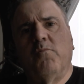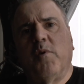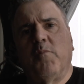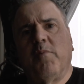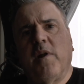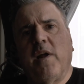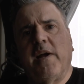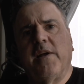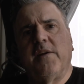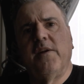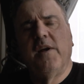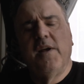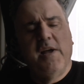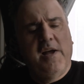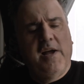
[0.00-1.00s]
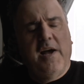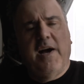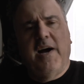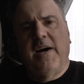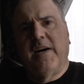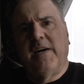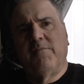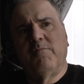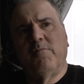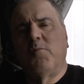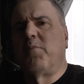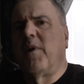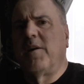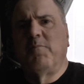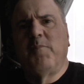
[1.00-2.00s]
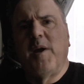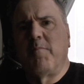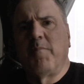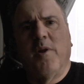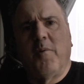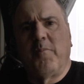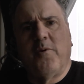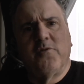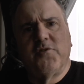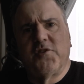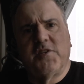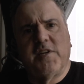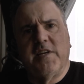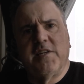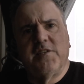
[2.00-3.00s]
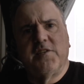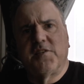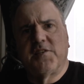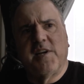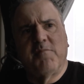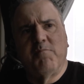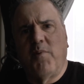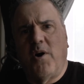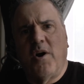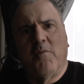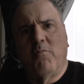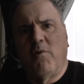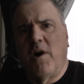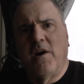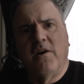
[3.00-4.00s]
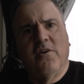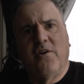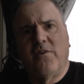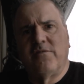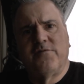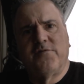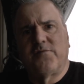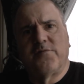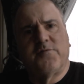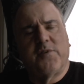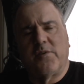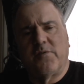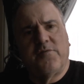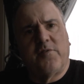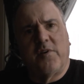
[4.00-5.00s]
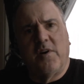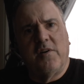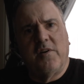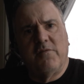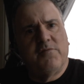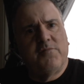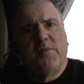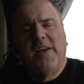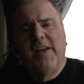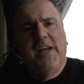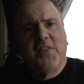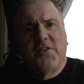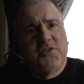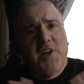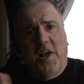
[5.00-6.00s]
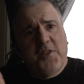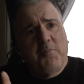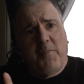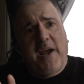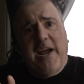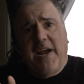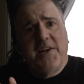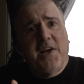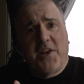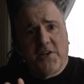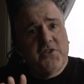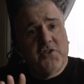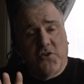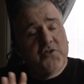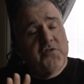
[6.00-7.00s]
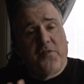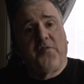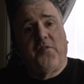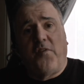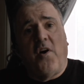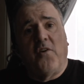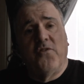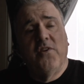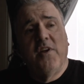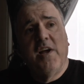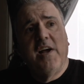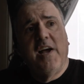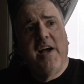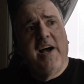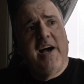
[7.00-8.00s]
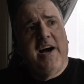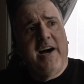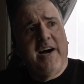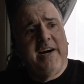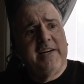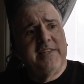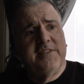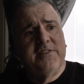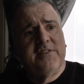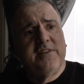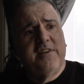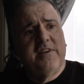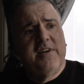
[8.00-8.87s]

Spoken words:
we're playing. We'll bring people up on stage to sing Barbed Wire Love. There's nothing behind that, it's just fun. And,